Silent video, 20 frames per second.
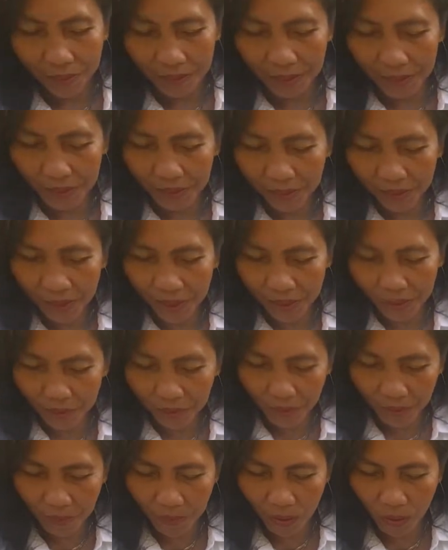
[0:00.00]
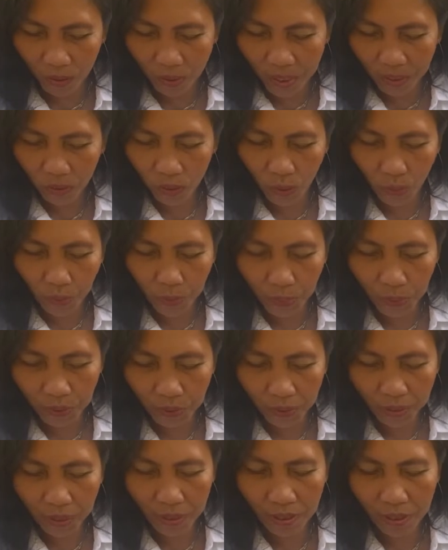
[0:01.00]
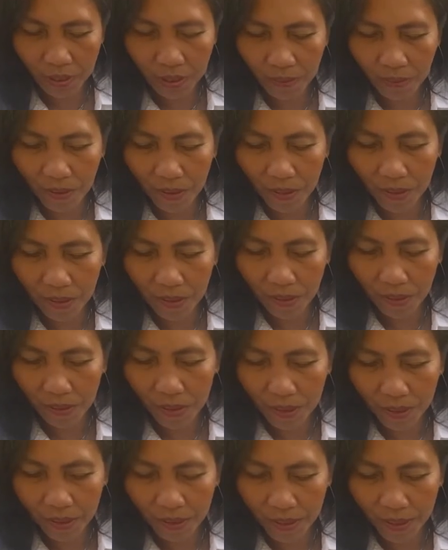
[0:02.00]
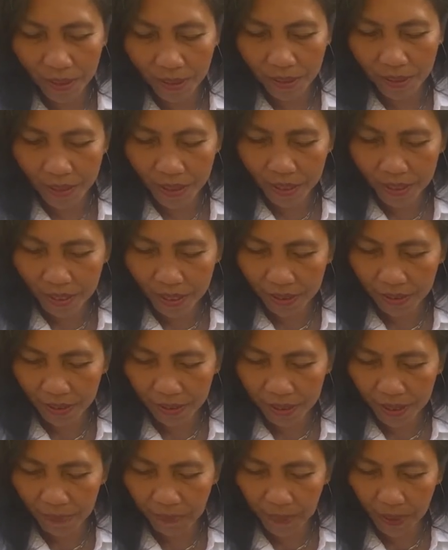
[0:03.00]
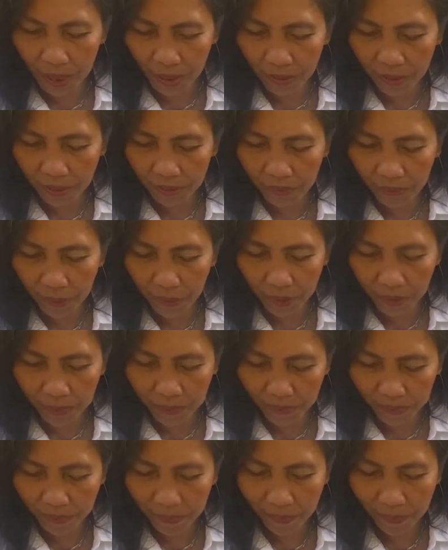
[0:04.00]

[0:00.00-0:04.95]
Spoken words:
Okay, so I'm going to put this here. This is the powder form.